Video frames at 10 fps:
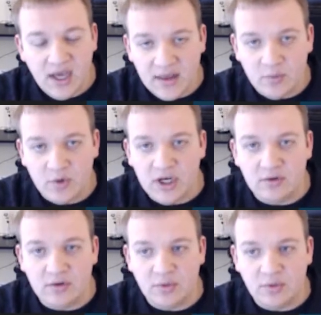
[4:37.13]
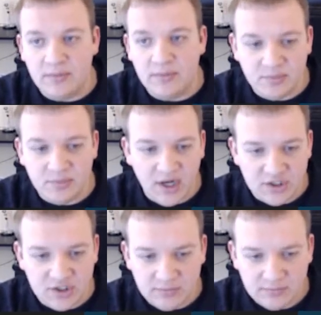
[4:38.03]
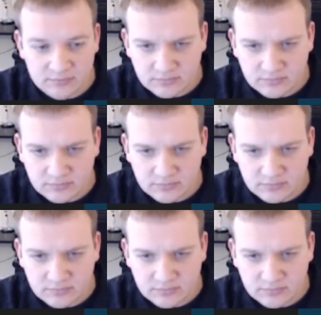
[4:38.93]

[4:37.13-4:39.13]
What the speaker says: and then we're going to do a deployment to production.